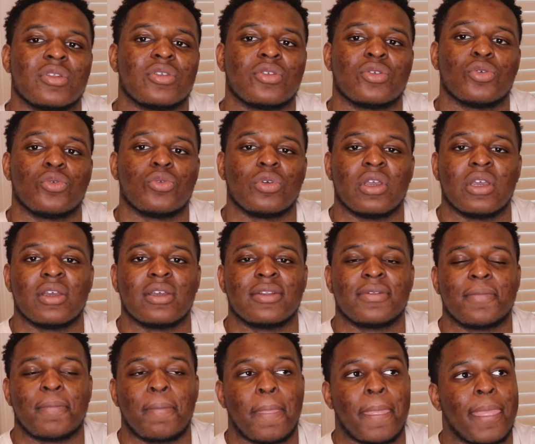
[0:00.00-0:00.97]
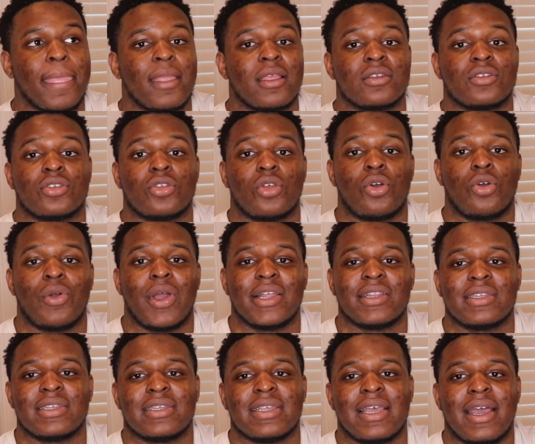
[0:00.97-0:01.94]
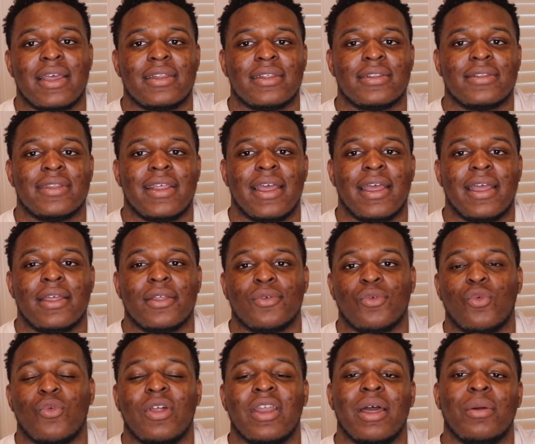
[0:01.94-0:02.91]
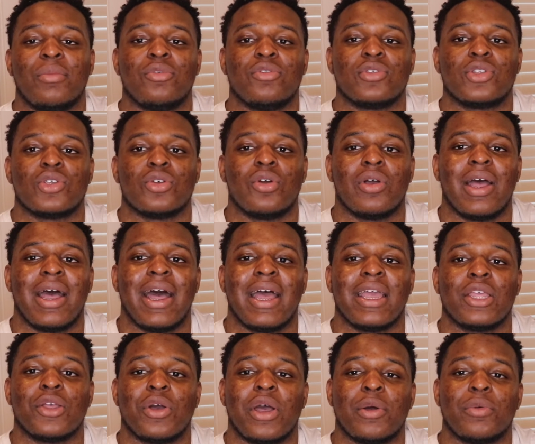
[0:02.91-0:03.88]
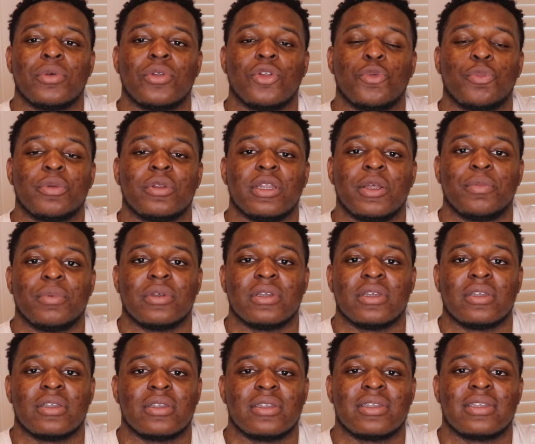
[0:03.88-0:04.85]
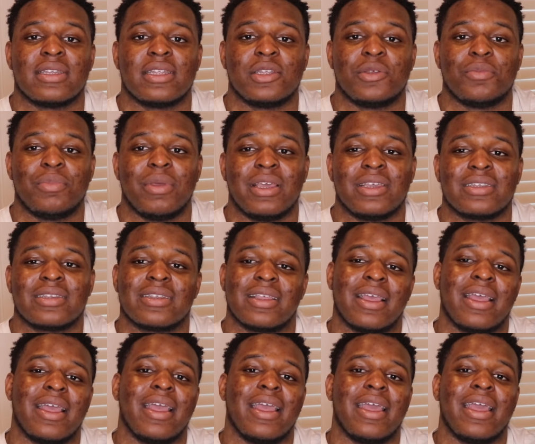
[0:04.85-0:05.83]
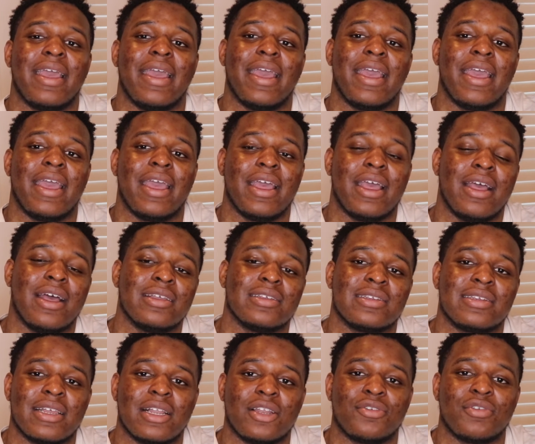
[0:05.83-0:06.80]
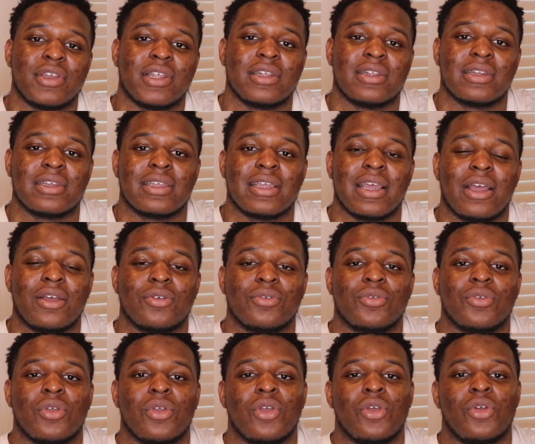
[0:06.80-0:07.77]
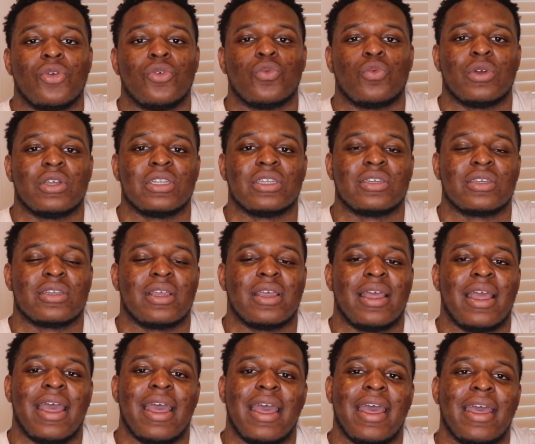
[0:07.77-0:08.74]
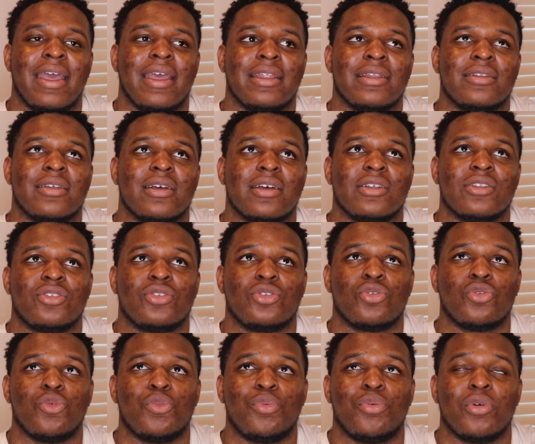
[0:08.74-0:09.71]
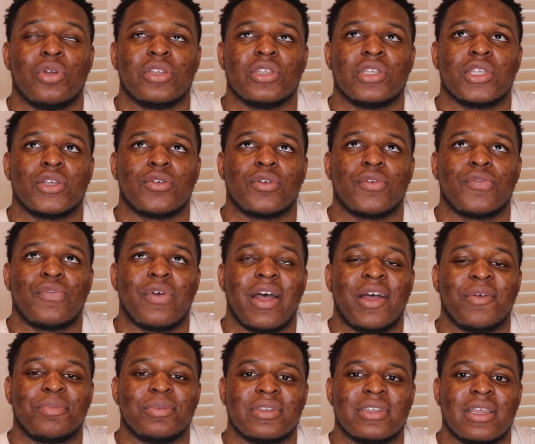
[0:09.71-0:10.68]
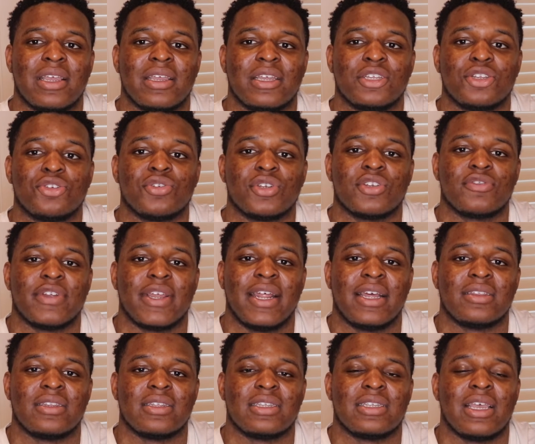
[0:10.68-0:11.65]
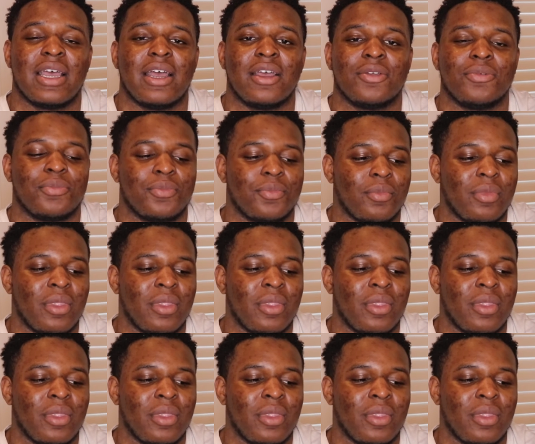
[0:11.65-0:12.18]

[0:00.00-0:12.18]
too good. So I decided that when I moved to Ohio, I would open up a Citibank's accelerated account, which had a 2.05% interest rate at the time.